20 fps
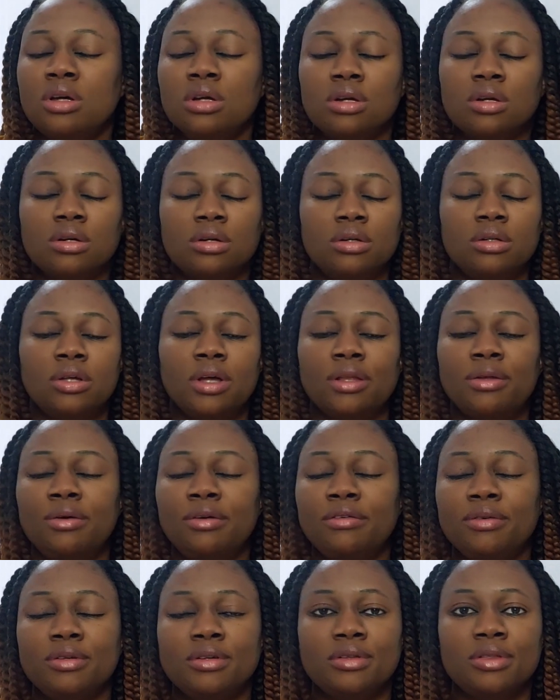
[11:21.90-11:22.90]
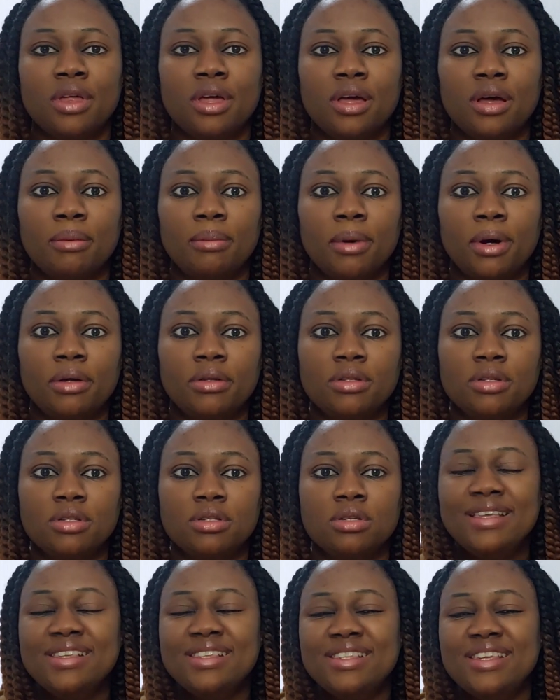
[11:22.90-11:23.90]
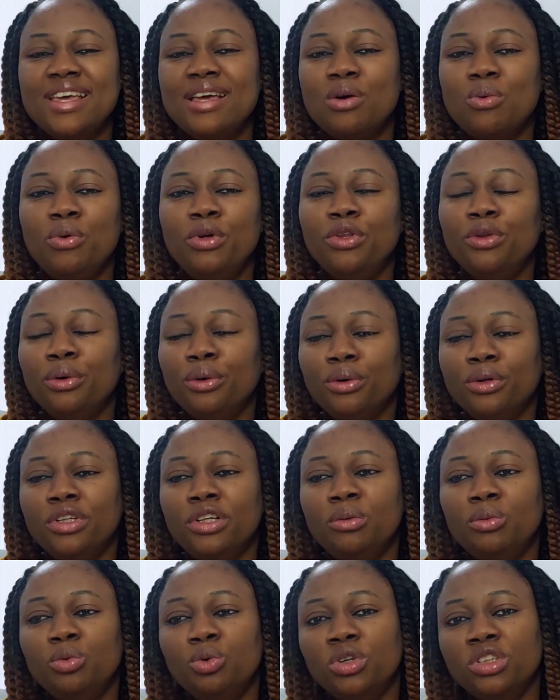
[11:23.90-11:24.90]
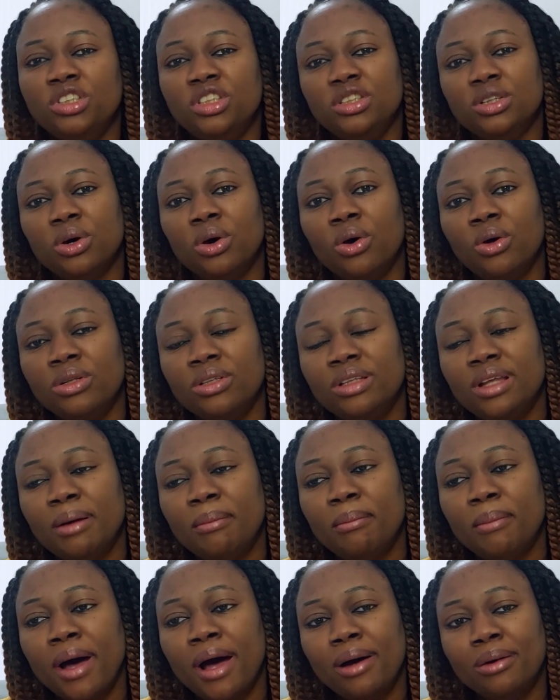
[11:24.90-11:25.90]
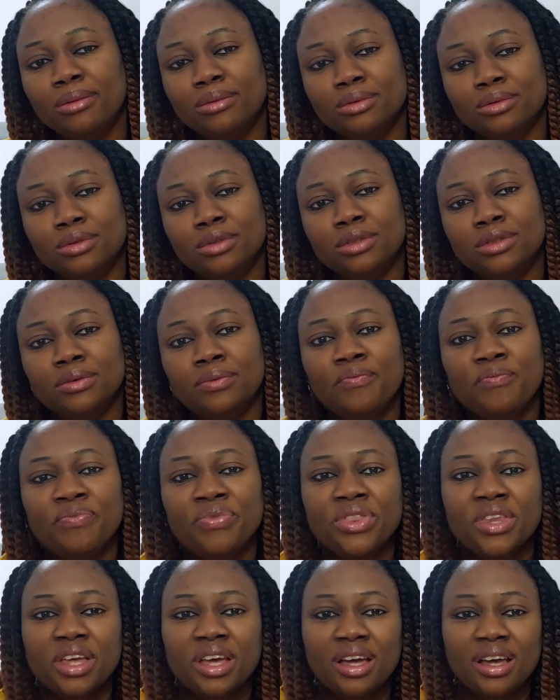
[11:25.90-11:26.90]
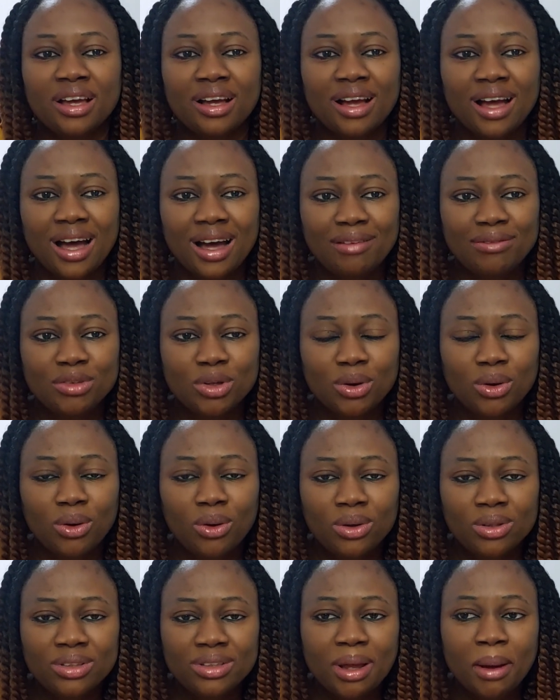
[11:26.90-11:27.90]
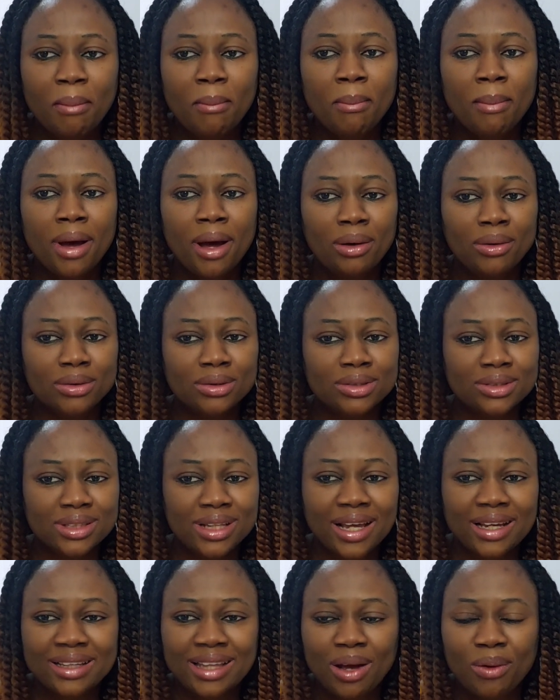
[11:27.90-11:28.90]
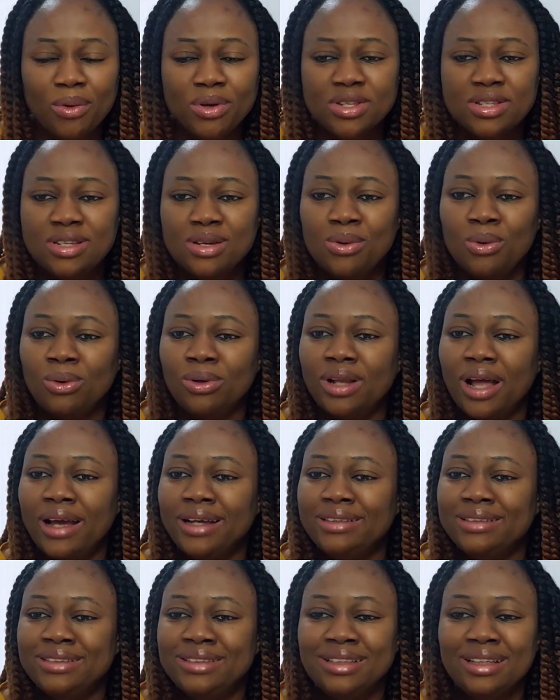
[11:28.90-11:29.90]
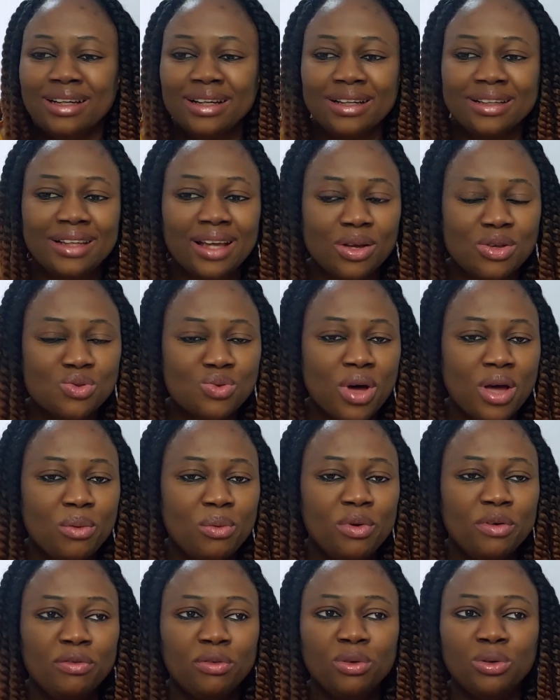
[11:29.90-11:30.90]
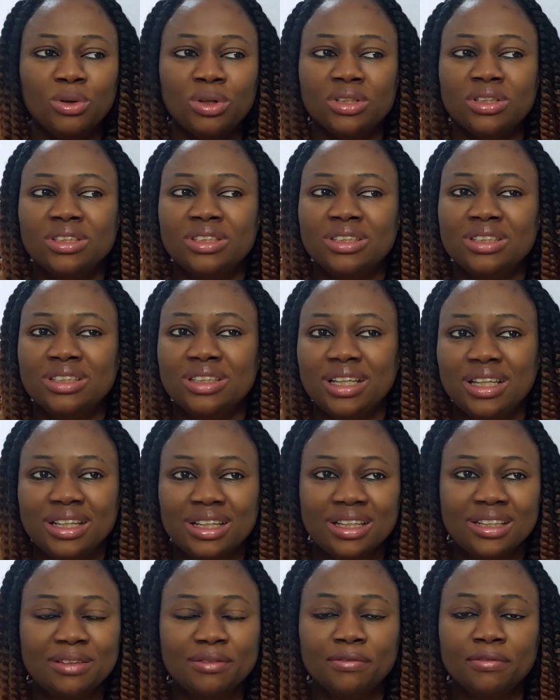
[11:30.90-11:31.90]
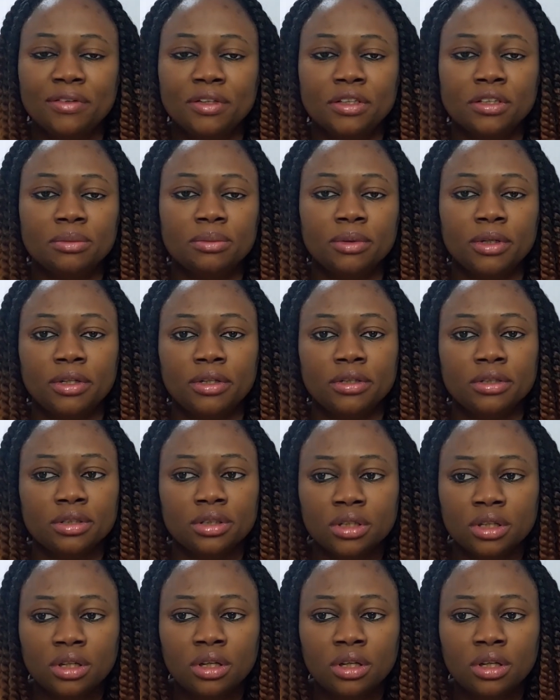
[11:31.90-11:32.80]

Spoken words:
God, I don't even want to think about it. This sink, we told him, wanted under mount, carved under mount. Like, that was the whole idea. That was why we even got this sink in the first place.